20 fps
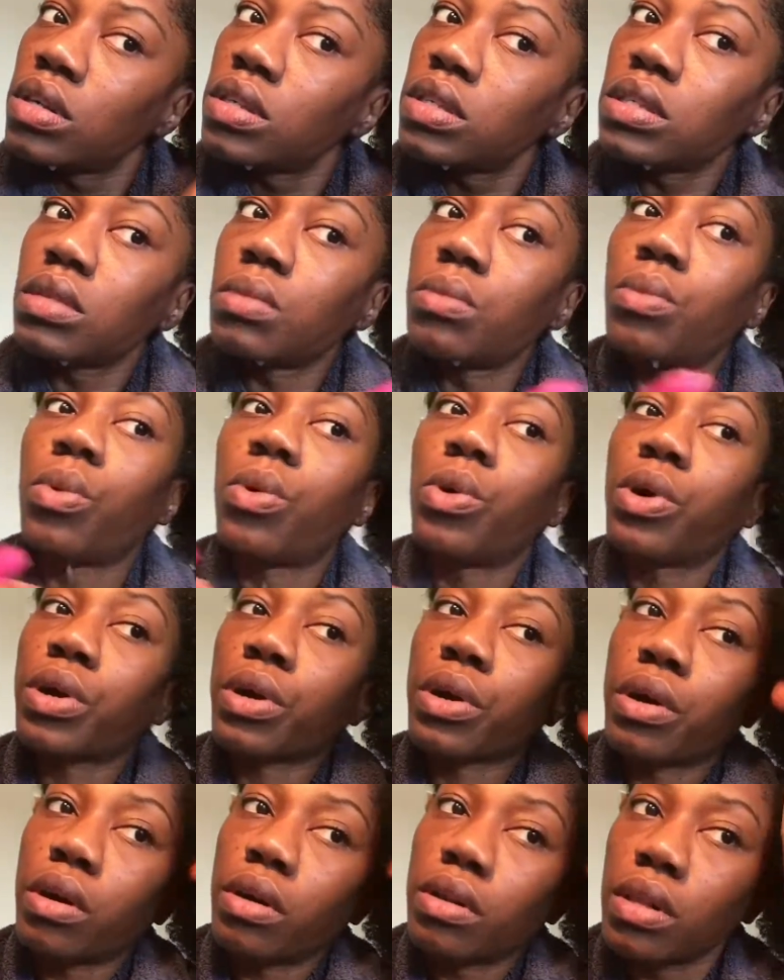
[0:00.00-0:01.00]
some
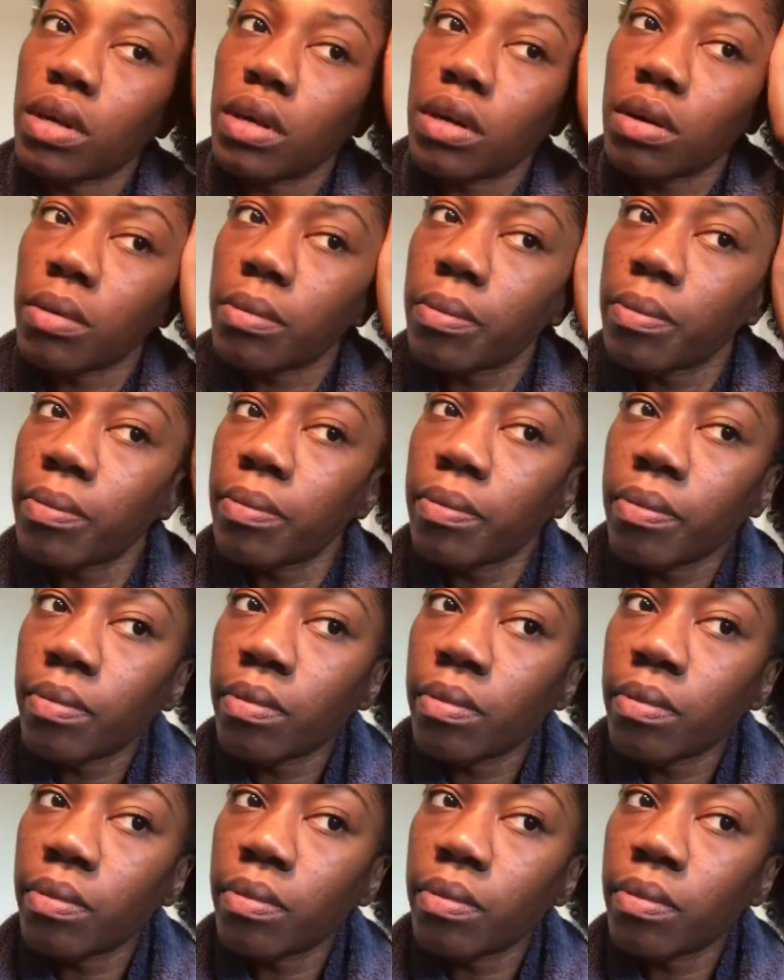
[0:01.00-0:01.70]
water on them.